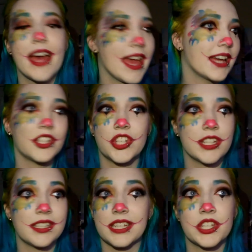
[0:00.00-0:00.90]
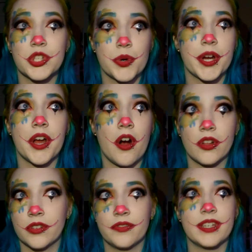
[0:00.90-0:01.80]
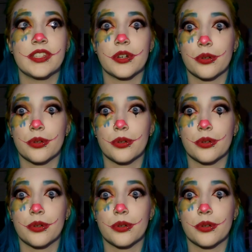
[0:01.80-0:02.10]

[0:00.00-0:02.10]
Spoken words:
and just enjoy all of its